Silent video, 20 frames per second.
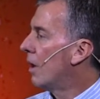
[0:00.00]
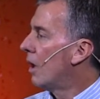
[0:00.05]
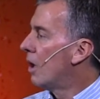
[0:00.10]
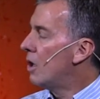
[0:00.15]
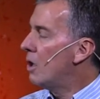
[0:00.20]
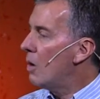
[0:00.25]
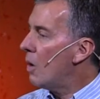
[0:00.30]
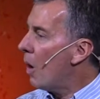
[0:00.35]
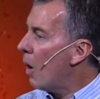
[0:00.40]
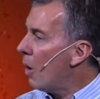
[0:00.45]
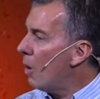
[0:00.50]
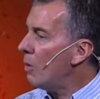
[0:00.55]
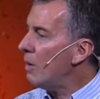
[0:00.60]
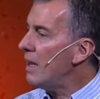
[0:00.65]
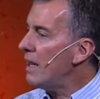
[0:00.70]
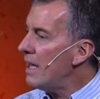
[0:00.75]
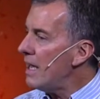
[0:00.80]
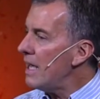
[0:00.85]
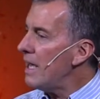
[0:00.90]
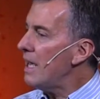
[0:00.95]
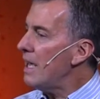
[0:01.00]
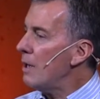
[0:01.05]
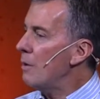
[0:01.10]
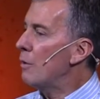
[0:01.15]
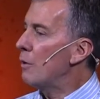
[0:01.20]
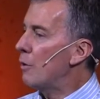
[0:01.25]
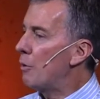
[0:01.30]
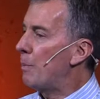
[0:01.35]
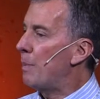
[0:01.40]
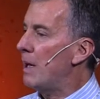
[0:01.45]
You only eat
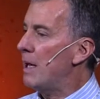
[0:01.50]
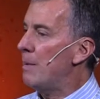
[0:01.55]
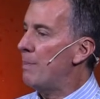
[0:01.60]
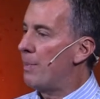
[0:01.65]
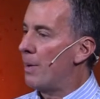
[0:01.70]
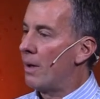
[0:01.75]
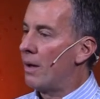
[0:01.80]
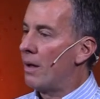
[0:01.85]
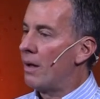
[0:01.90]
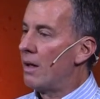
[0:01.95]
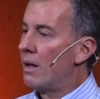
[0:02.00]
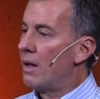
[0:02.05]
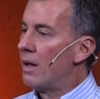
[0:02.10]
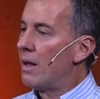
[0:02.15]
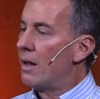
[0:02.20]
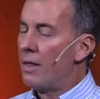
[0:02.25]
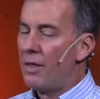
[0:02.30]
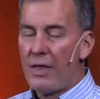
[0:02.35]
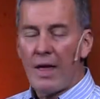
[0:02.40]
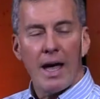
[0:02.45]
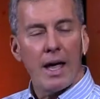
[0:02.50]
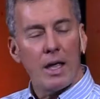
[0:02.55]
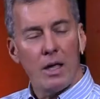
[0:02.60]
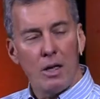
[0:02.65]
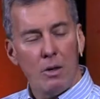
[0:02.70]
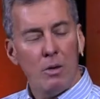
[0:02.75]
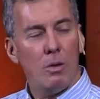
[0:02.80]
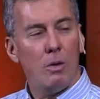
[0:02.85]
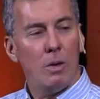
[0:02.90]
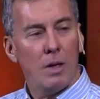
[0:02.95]
with people that
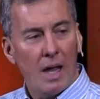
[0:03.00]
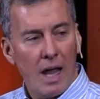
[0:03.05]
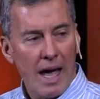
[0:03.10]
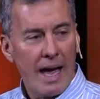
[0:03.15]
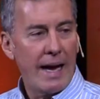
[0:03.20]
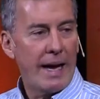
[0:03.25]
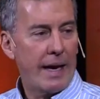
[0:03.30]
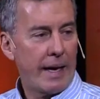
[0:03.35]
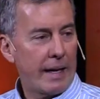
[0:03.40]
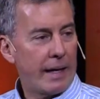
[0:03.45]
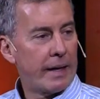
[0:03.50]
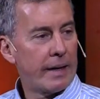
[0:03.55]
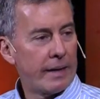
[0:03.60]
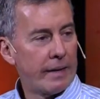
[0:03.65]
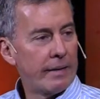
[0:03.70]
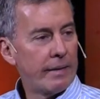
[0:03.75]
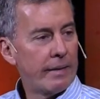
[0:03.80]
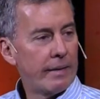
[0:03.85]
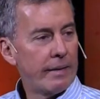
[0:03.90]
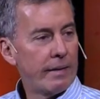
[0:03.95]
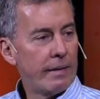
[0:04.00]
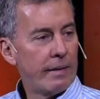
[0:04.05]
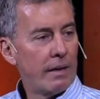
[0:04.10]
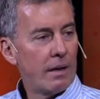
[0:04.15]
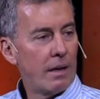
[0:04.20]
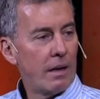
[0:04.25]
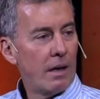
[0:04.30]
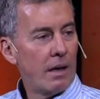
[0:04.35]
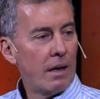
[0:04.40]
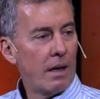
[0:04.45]
you like.
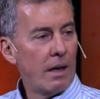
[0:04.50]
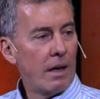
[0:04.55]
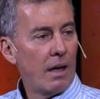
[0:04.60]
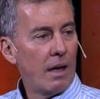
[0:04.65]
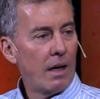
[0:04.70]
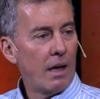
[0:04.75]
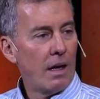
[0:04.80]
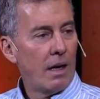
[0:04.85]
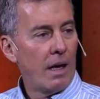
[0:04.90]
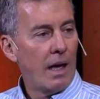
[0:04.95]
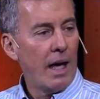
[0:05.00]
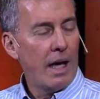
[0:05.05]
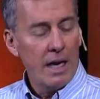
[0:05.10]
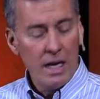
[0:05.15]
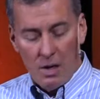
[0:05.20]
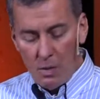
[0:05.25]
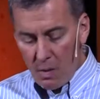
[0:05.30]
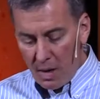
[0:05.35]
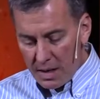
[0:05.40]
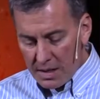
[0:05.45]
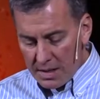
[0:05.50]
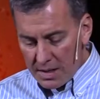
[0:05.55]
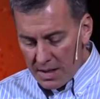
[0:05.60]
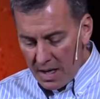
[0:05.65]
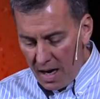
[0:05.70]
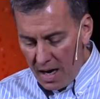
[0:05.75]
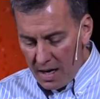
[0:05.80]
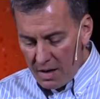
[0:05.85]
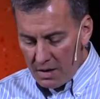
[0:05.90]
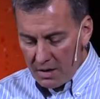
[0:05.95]
And he wants
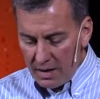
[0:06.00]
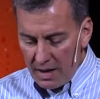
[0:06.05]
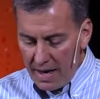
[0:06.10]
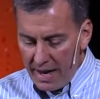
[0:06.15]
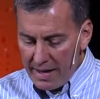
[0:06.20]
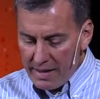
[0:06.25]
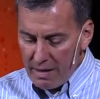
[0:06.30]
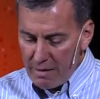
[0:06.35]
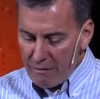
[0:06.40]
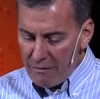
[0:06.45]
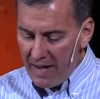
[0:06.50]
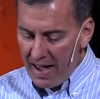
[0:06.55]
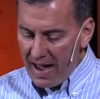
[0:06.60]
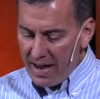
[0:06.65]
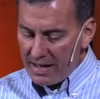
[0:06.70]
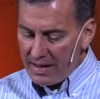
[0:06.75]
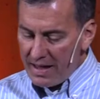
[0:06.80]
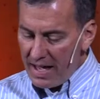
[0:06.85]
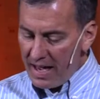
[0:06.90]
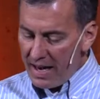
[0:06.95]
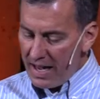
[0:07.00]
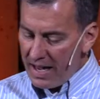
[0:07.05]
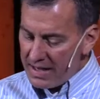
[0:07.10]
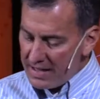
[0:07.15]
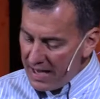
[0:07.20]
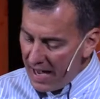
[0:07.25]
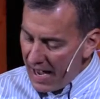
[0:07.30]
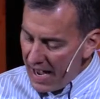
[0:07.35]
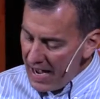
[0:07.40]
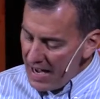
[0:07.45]
to underline the fact that
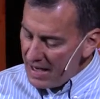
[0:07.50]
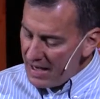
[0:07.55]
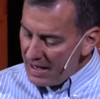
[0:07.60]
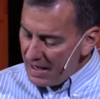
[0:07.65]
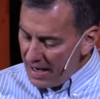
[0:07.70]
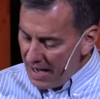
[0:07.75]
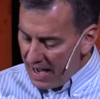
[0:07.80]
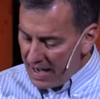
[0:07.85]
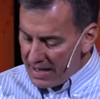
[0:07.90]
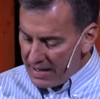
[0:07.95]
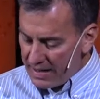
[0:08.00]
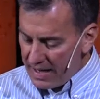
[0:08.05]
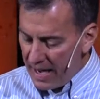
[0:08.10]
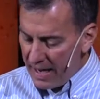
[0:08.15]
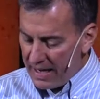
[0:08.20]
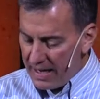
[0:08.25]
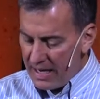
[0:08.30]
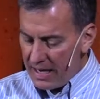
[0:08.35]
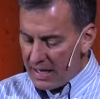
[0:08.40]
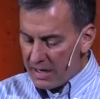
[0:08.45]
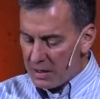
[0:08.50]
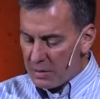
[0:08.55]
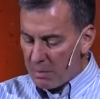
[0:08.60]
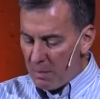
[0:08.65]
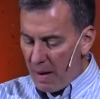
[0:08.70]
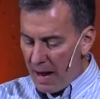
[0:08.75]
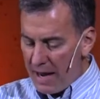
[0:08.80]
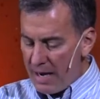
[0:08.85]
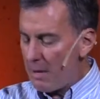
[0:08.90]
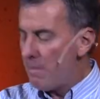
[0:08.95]
as hated as Zacchaeus
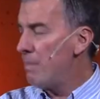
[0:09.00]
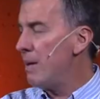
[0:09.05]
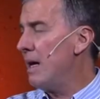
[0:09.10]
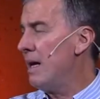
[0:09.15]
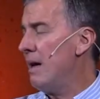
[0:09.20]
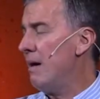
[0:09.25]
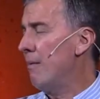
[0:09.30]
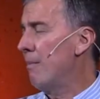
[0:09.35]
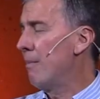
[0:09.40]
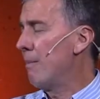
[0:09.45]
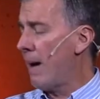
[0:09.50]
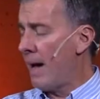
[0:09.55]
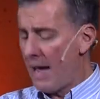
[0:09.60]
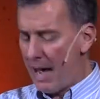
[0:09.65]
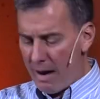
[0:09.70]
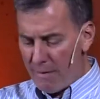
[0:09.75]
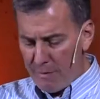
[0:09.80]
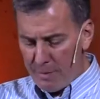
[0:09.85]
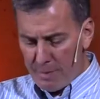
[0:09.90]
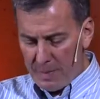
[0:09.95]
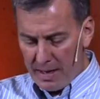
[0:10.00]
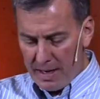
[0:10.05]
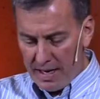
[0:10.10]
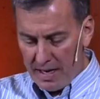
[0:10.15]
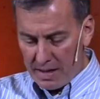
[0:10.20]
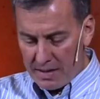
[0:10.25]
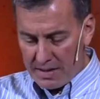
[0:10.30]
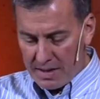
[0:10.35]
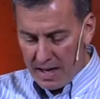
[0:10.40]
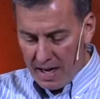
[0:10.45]
might be by everybody
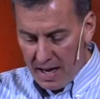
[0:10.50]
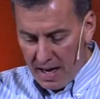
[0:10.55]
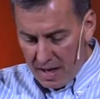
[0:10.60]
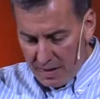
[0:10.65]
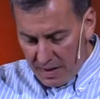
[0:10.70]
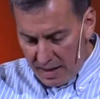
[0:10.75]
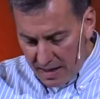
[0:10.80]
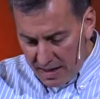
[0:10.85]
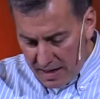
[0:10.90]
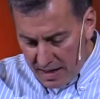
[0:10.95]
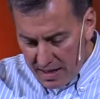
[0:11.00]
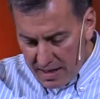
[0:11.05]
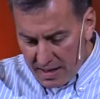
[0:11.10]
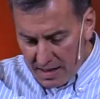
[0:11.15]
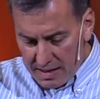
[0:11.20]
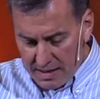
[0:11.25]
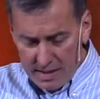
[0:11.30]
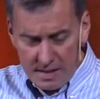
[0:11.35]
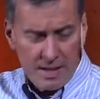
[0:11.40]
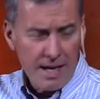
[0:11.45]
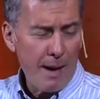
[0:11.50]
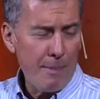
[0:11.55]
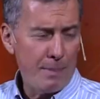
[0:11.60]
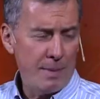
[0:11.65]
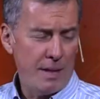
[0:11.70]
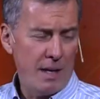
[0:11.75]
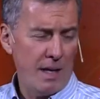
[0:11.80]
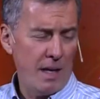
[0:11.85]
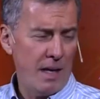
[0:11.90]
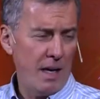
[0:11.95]
else, that he
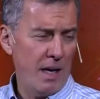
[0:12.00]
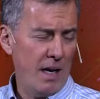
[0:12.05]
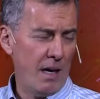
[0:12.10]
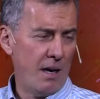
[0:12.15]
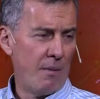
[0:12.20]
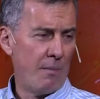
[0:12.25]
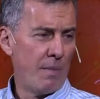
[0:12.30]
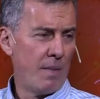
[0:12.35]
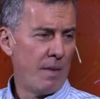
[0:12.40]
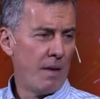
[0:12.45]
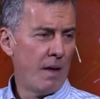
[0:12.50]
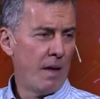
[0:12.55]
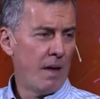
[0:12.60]
accepted him.